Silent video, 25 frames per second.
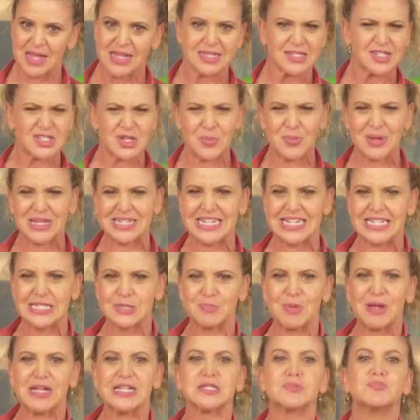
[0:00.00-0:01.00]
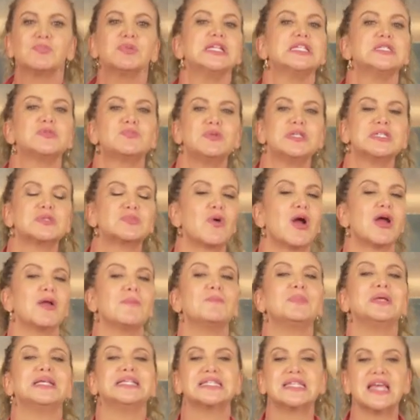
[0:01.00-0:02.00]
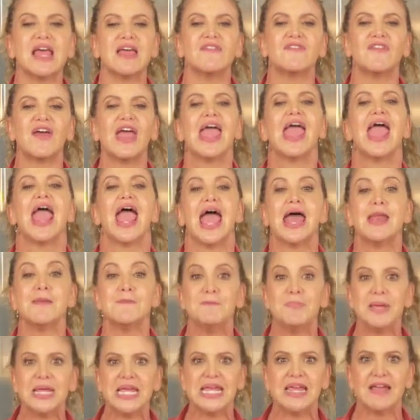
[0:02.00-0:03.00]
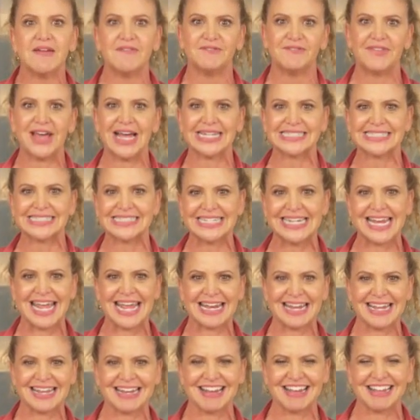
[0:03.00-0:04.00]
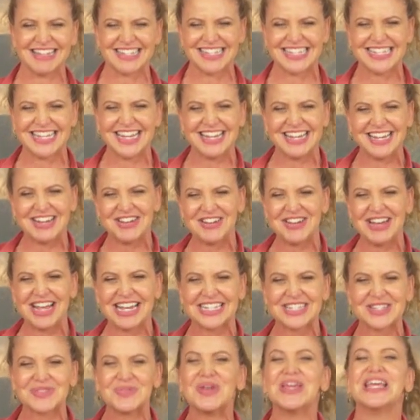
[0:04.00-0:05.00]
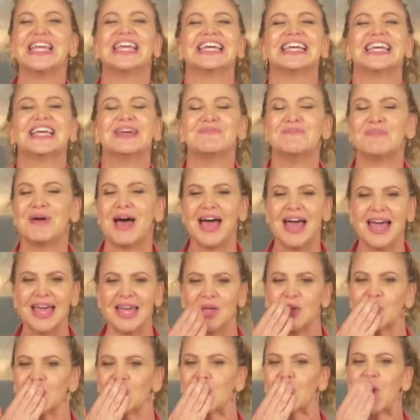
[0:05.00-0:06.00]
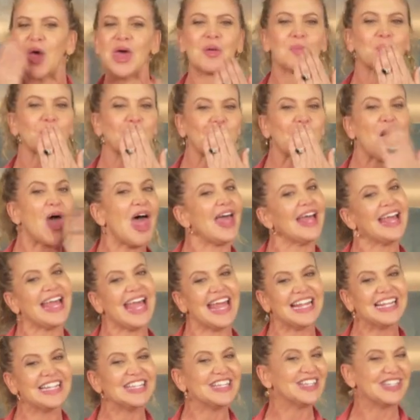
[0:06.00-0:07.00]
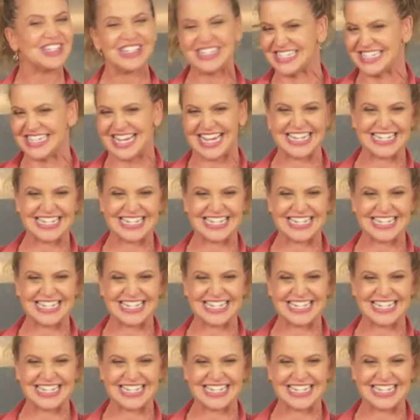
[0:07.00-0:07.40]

So my taste buds, please be smart, be safe, and be vaccinated. I'll see you here next week. Goodbye, and good taste.